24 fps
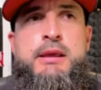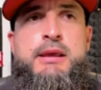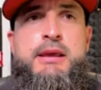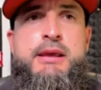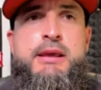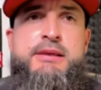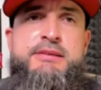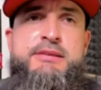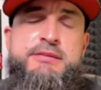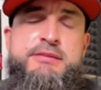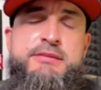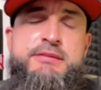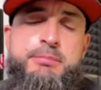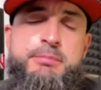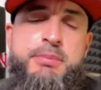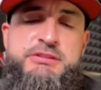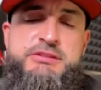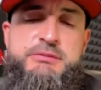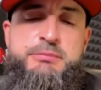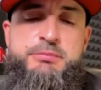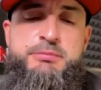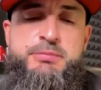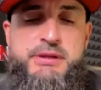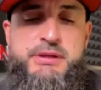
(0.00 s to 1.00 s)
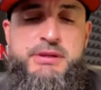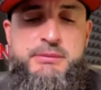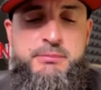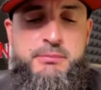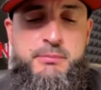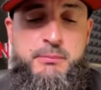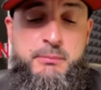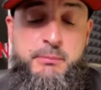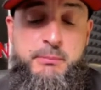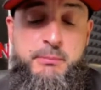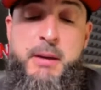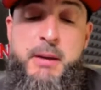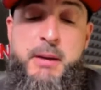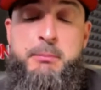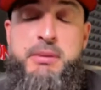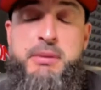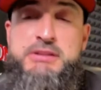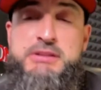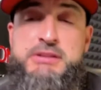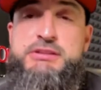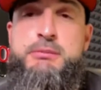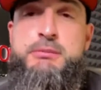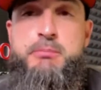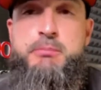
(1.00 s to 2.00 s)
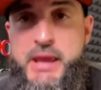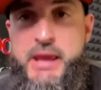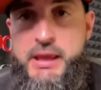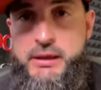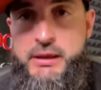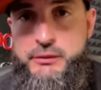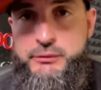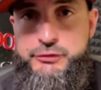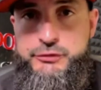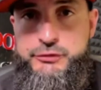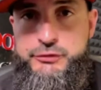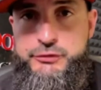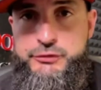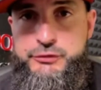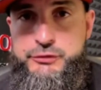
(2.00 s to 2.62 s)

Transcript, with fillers: It's a bunch of people, a bunch of males